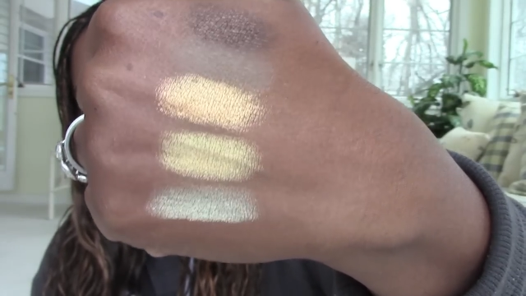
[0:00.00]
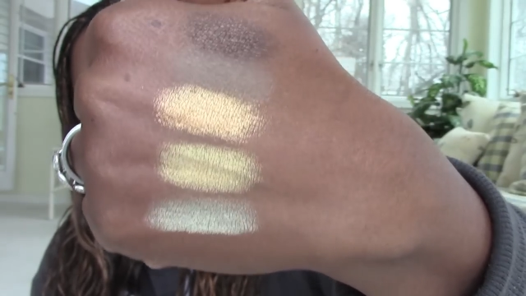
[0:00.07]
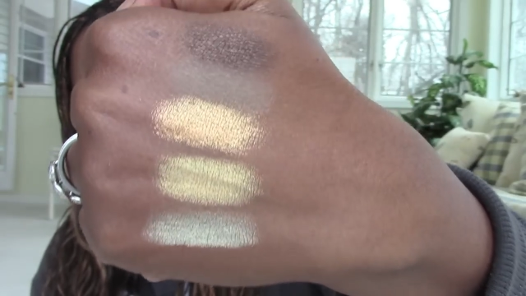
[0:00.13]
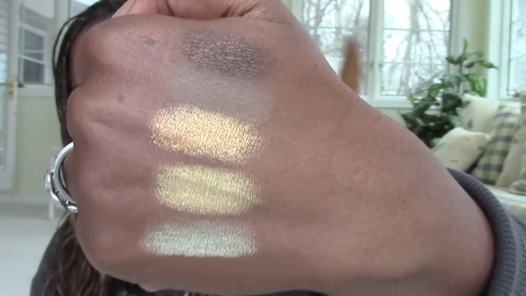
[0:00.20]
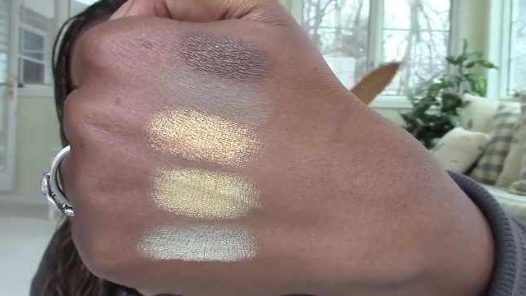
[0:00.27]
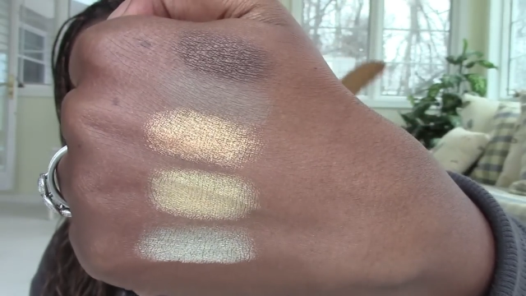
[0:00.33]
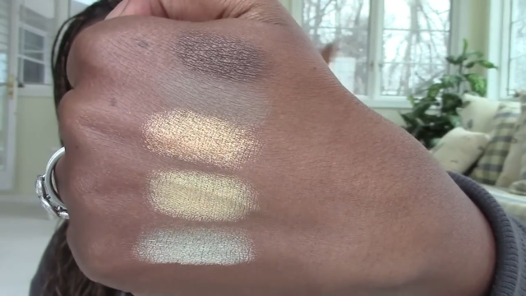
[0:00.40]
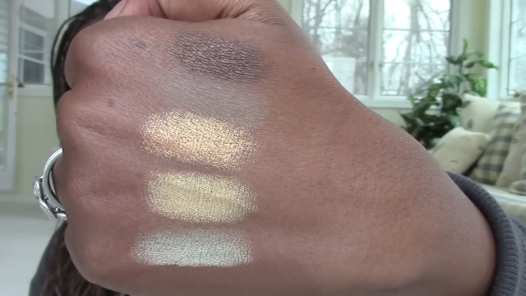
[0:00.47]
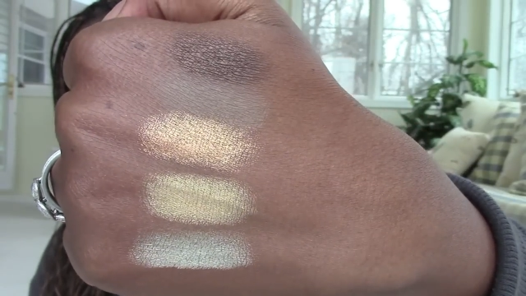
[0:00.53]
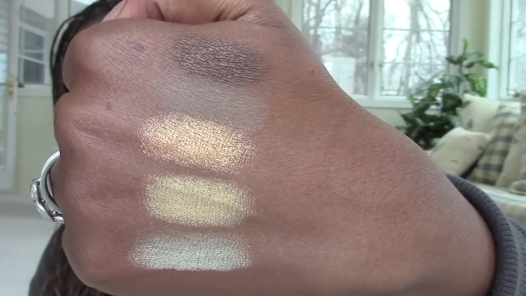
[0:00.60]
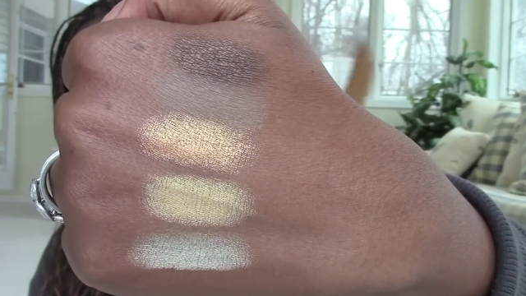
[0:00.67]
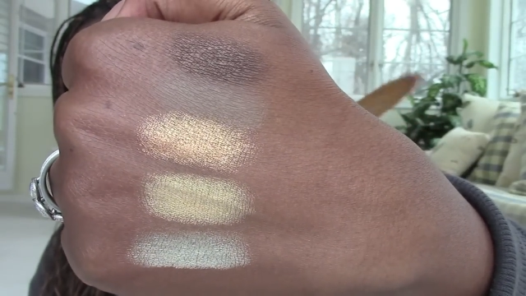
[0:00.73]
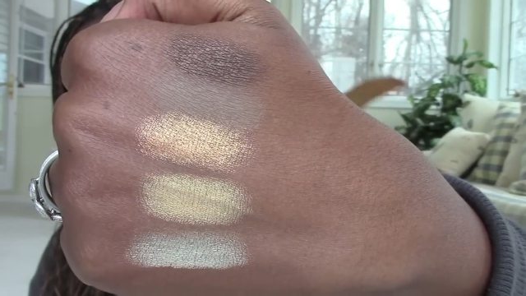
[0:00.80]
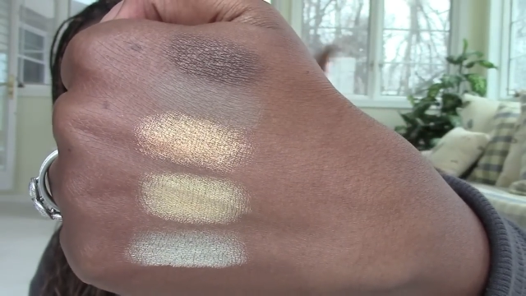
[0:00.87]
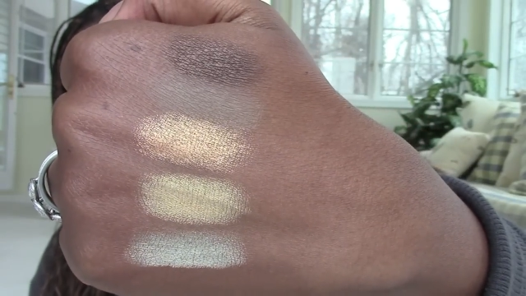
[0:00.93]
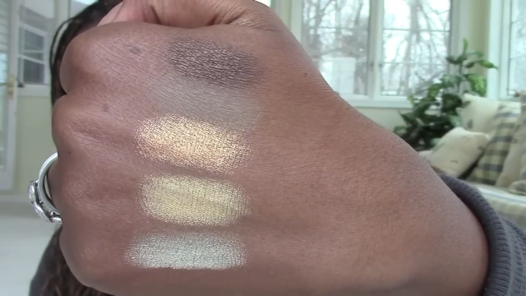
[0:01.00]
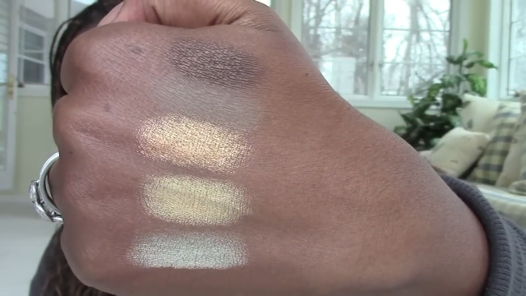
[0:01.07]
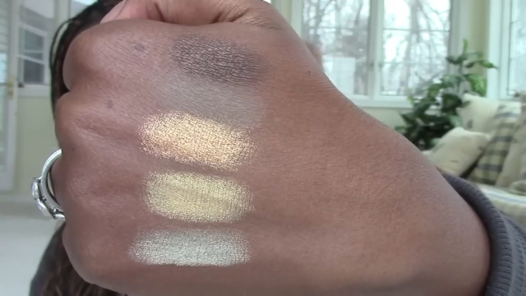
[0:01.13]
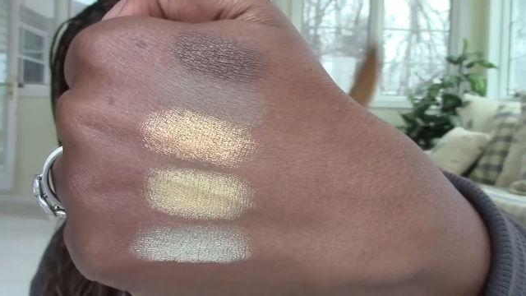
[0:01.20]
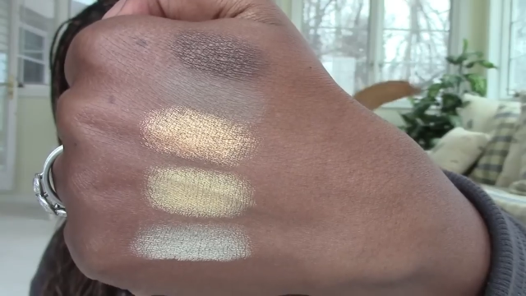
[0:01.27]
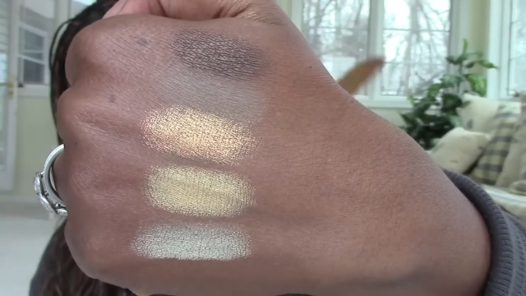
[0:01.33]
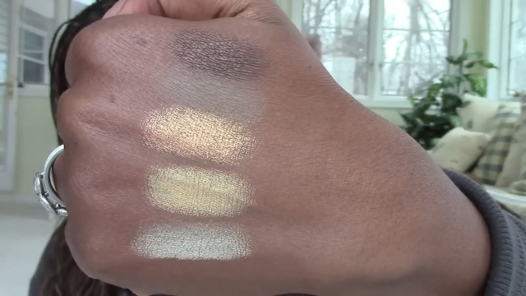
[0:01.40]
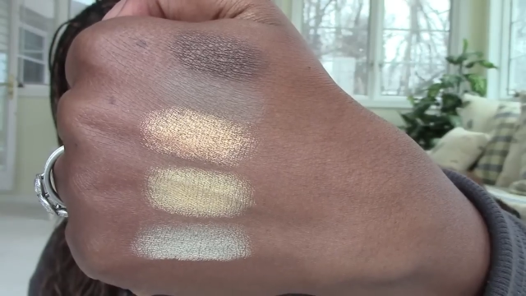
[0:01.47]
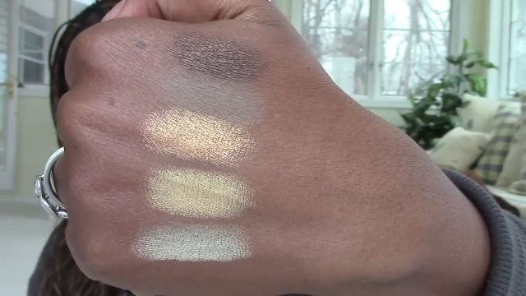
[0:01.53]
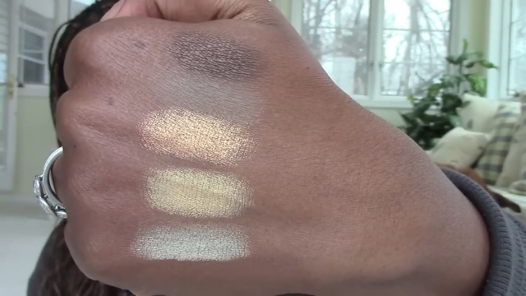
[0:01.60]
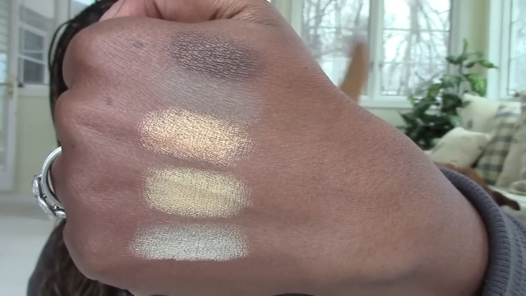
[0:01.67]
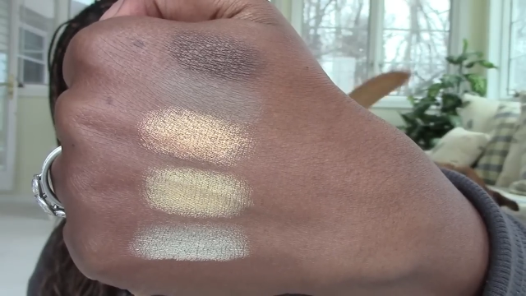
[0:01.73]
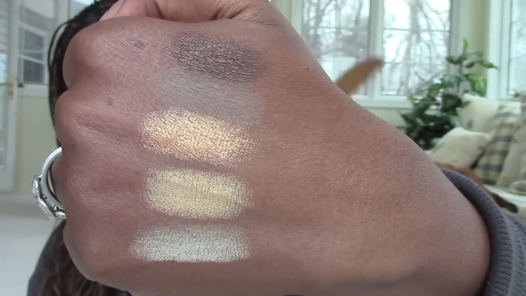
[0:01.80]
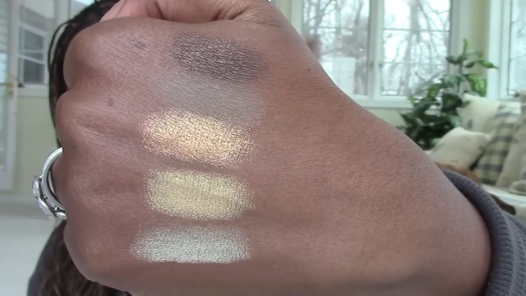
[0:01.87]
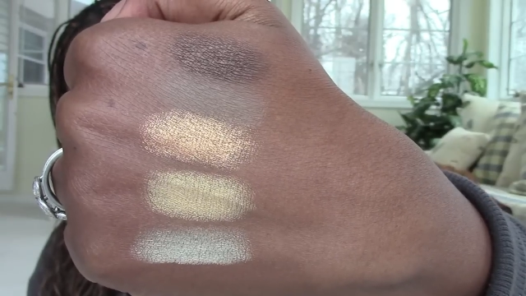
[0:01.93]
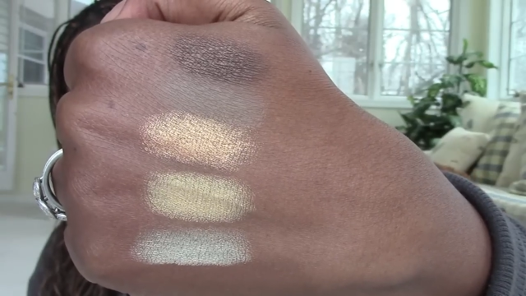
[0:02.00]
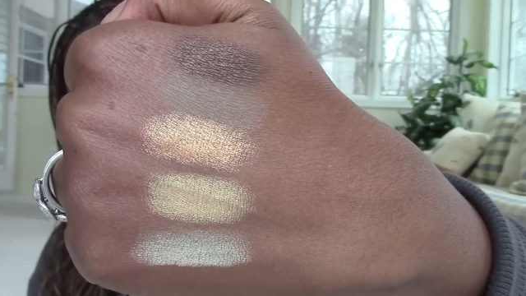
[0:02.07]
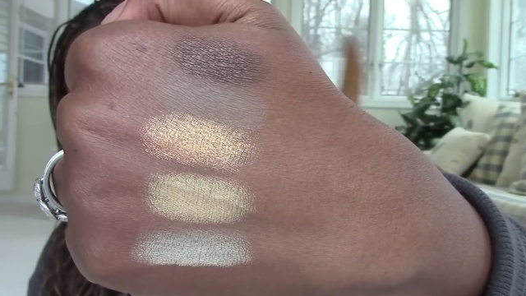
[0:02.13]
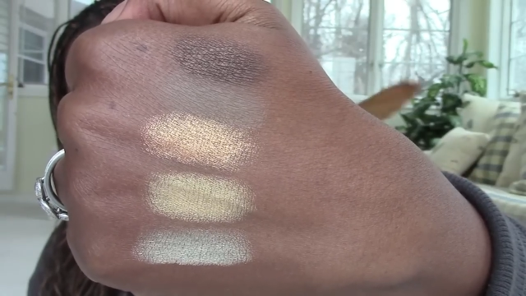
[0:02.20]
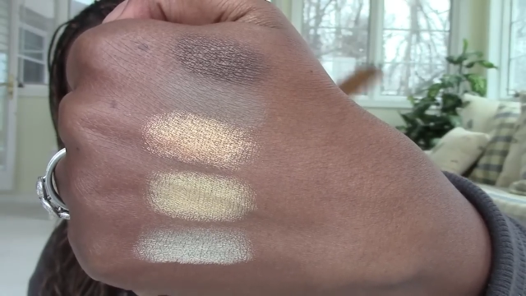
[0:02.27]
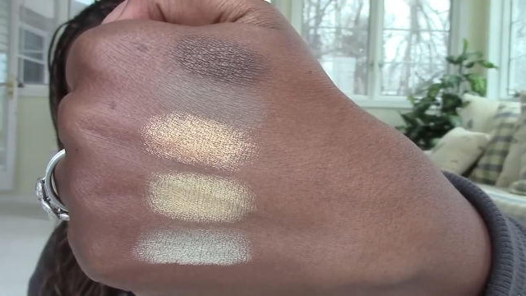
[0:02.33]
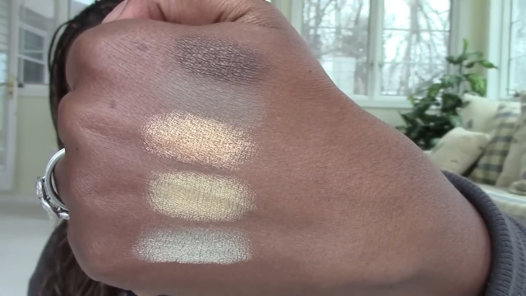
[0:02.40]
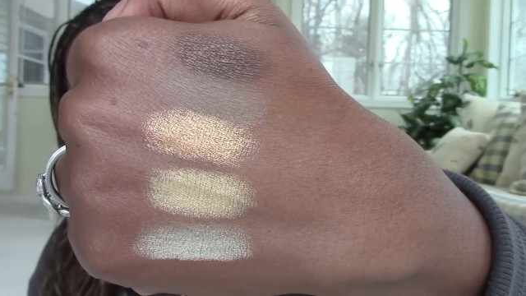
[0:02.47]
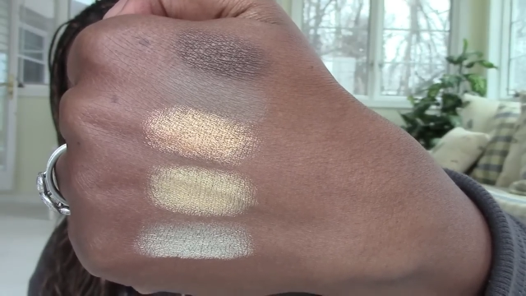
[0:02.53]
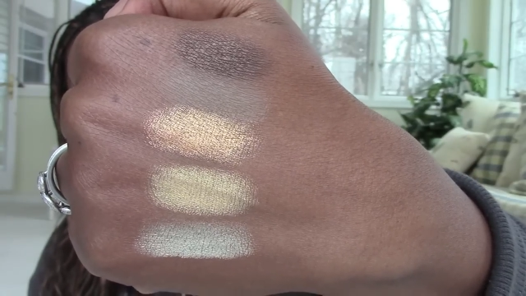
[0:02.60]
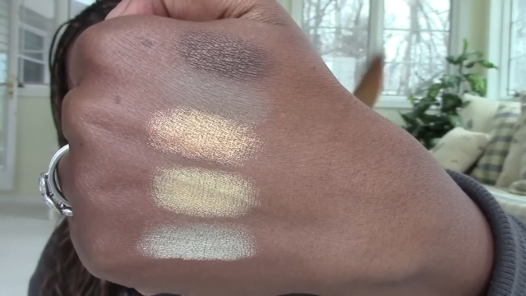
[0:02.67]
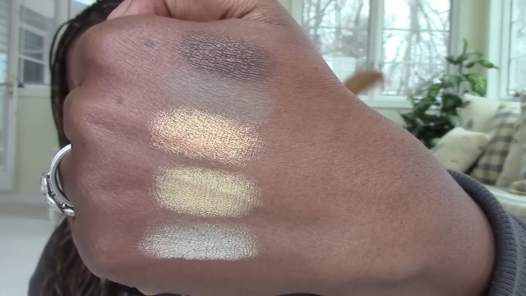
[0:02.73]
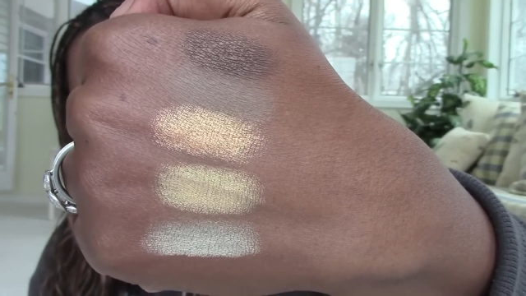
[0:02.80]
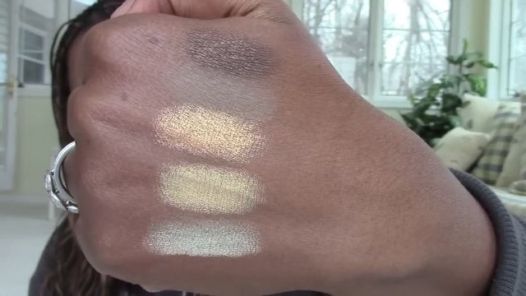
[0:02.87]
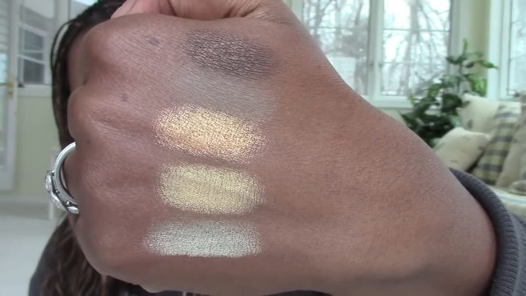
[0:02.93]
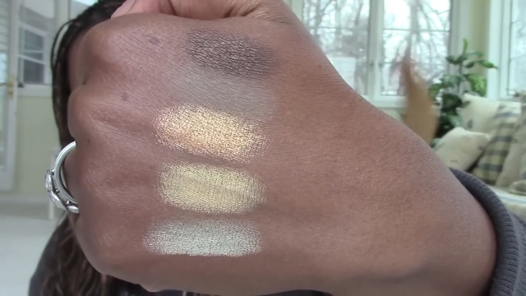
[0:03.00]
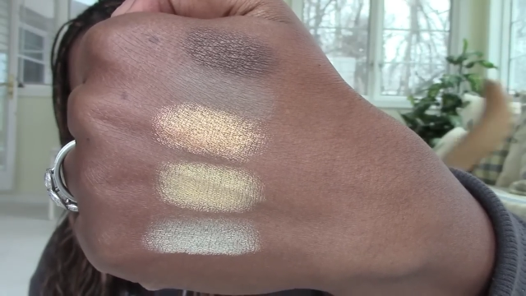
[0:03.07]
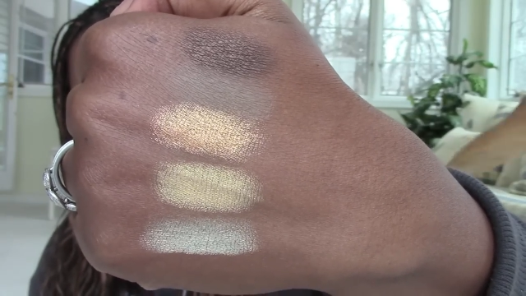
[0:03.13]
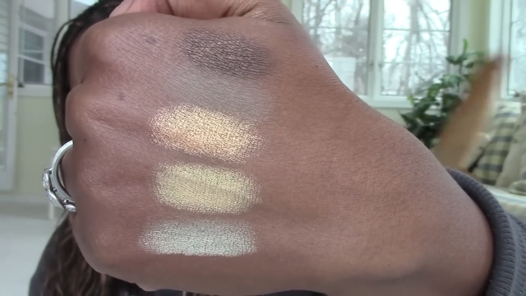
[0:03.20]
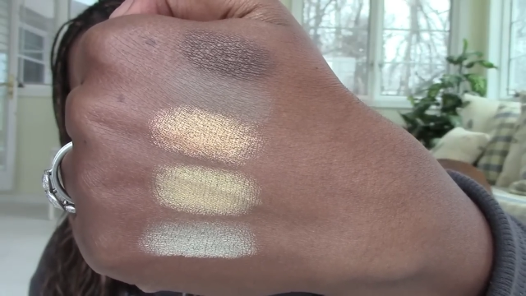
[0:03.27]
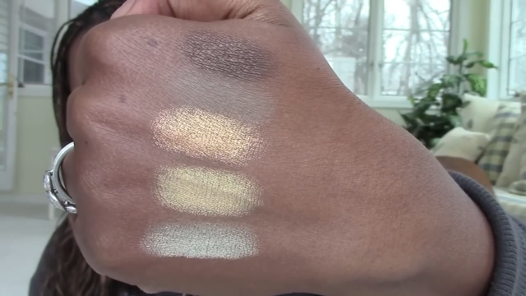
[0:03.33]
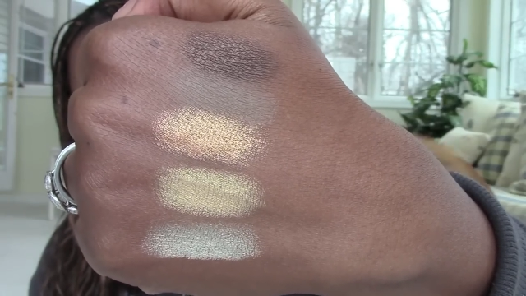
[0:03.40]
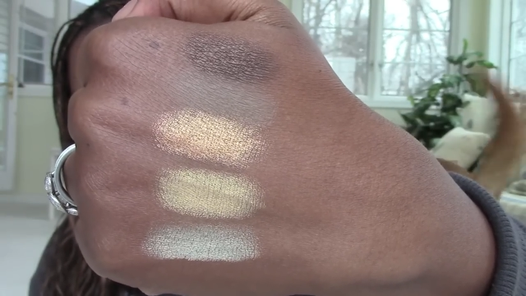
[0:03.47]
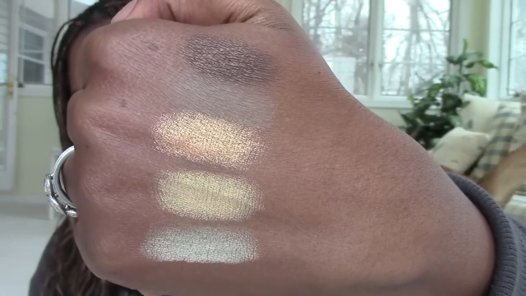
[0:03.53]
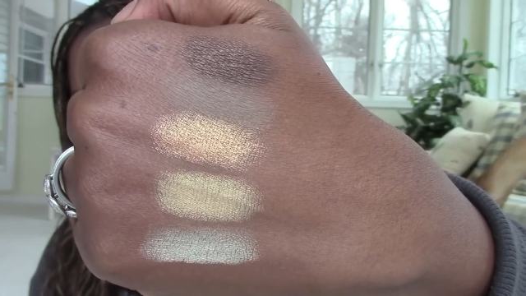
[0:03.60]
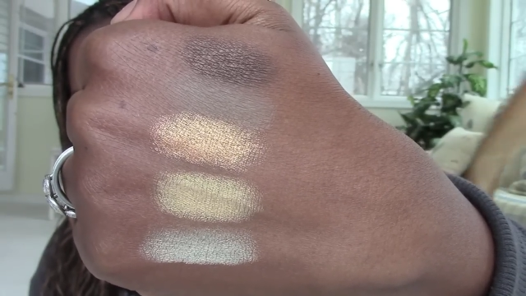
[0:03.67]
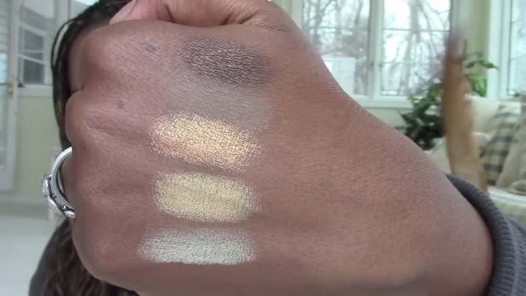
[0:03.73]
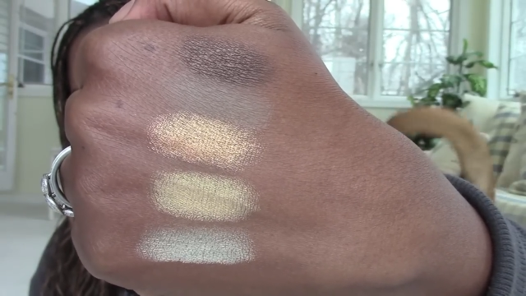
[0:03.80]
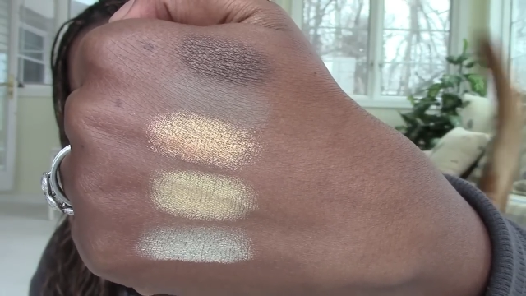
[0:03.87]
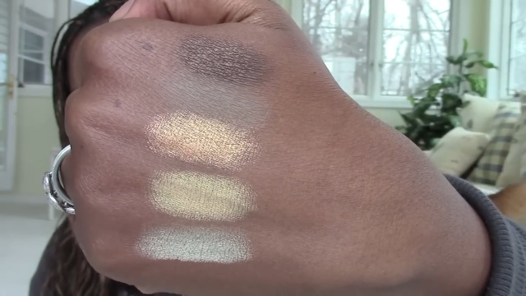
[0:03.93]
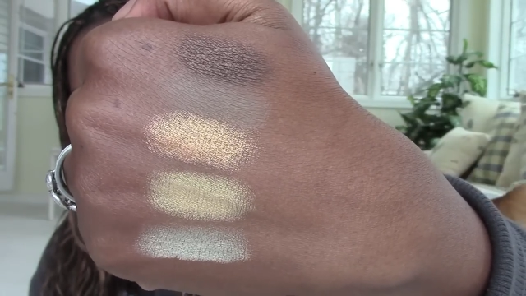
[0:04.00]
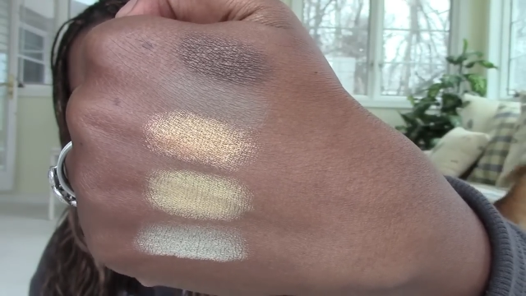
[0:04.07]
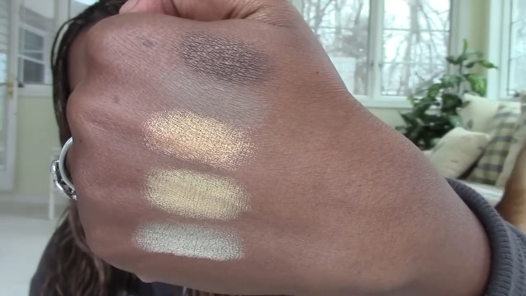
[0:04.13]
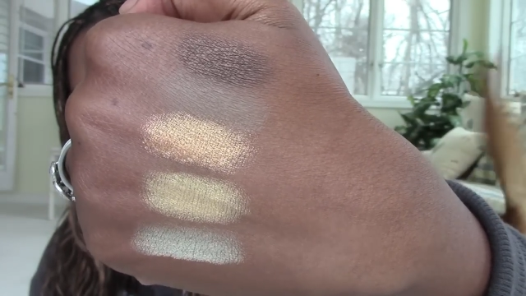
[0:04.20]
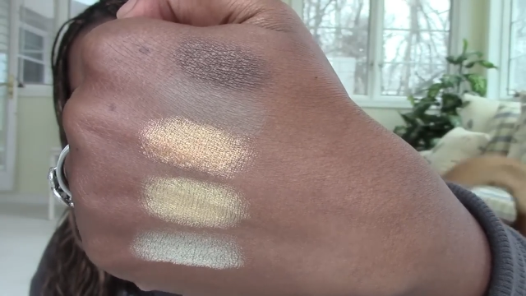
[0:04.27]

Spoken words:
No face is visible, so there are no lips to read.